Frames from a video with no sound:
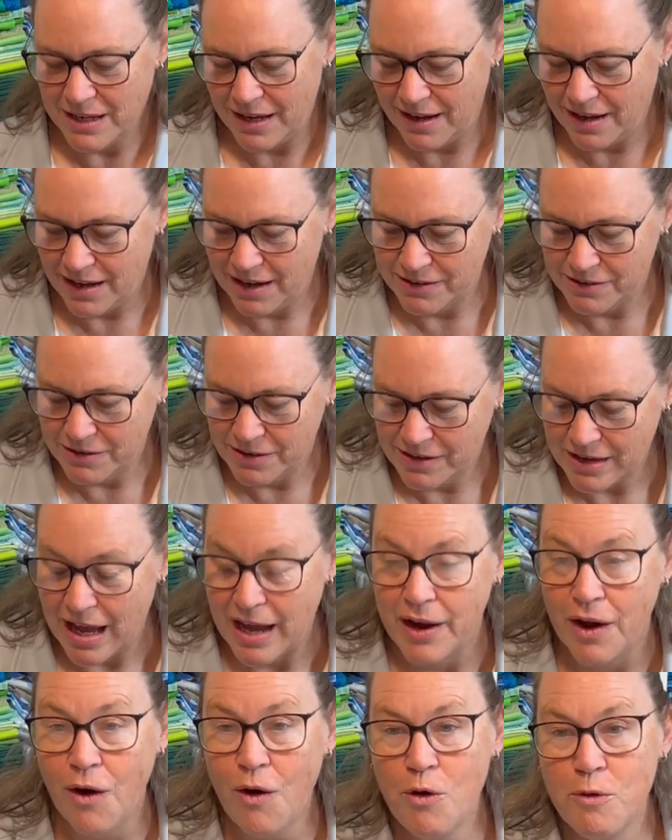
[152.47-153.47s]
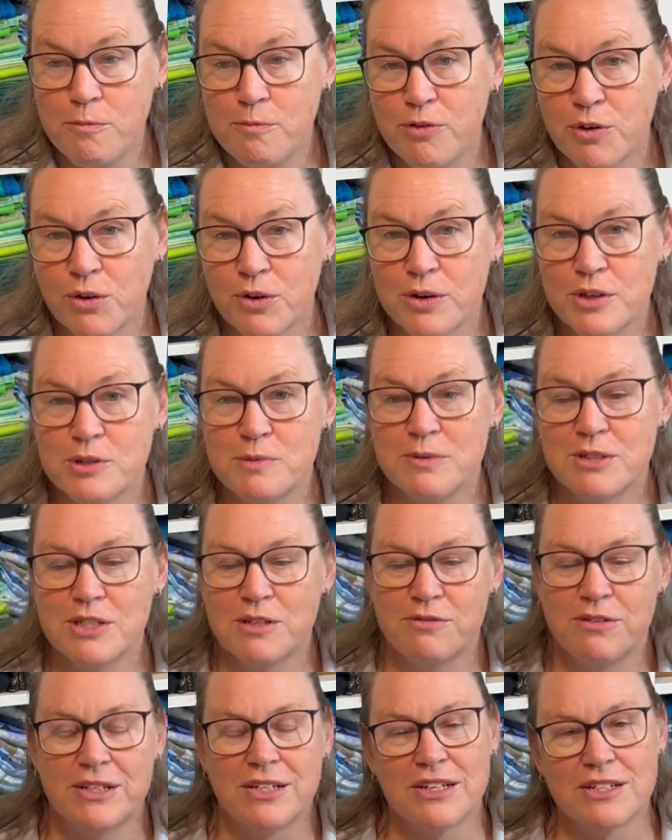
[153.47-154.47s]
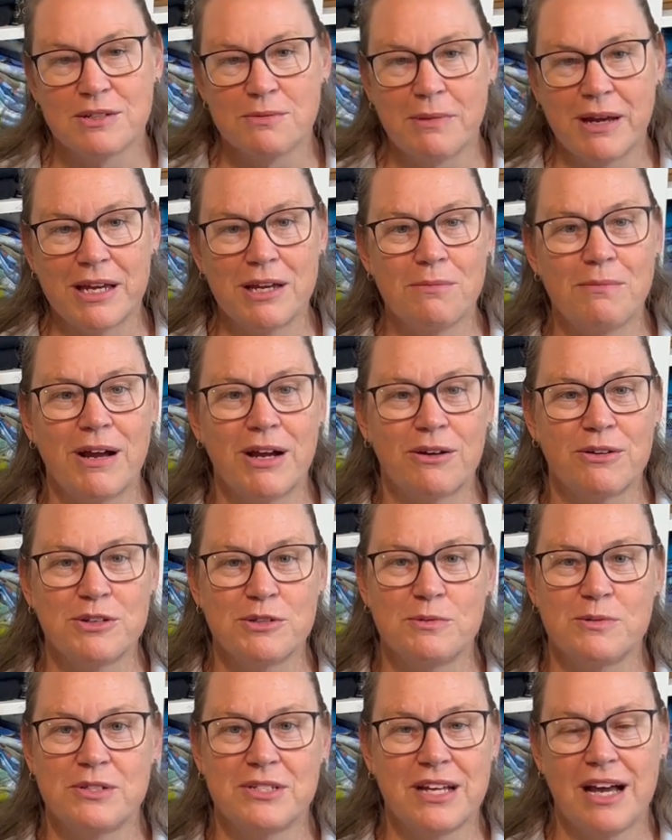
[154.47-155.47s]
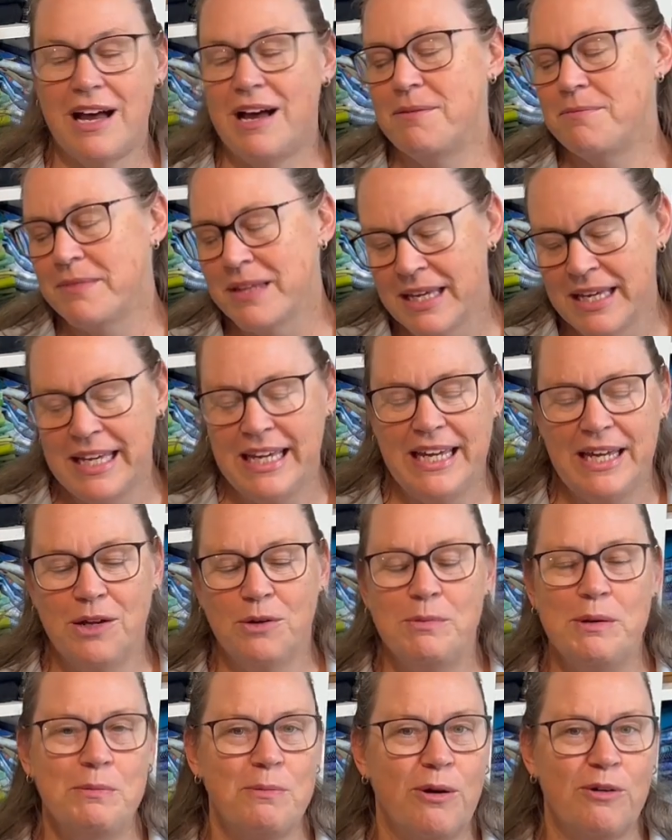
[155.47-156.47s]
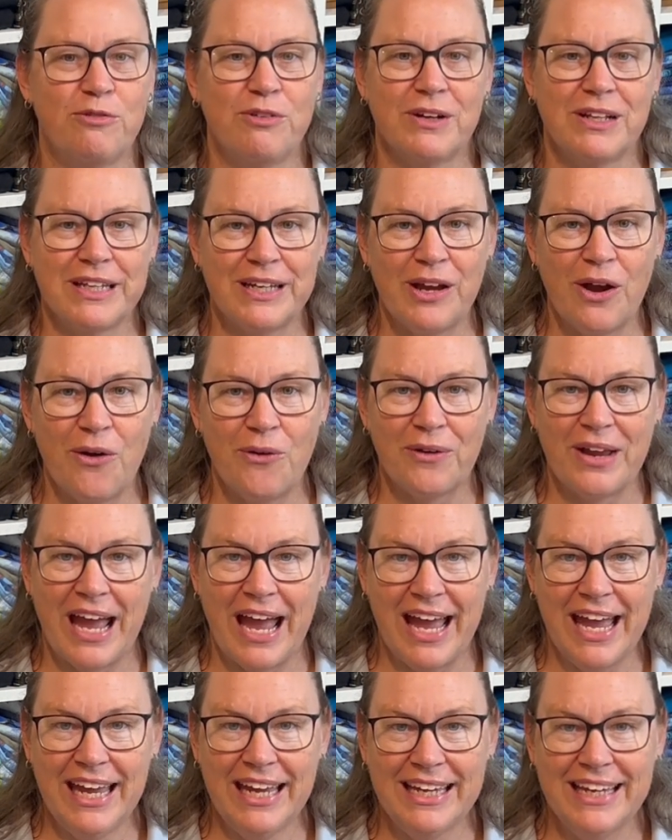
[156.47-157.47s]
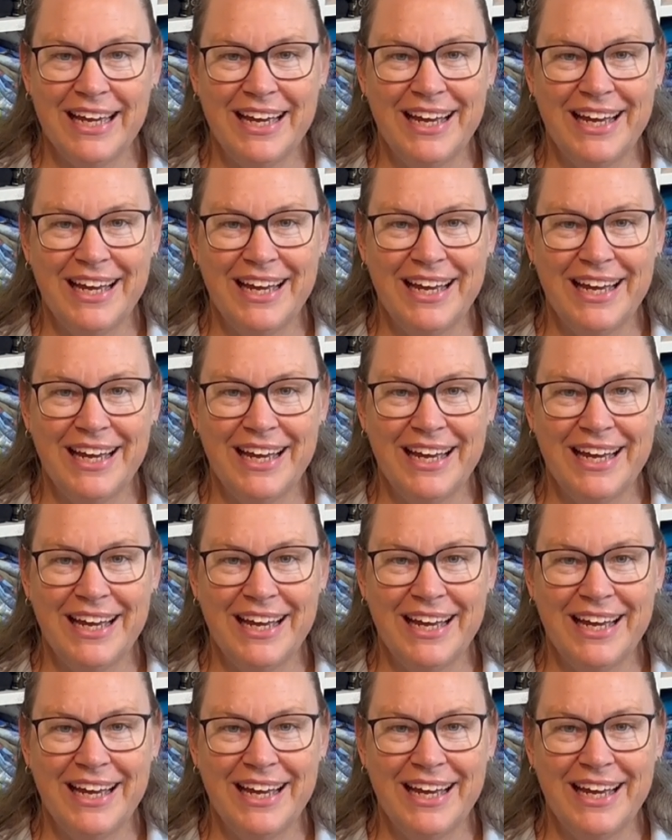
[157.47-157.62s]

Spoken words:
I hope for Christmas. If it doesn't make it by Christmas time, it'll be perfectly okay.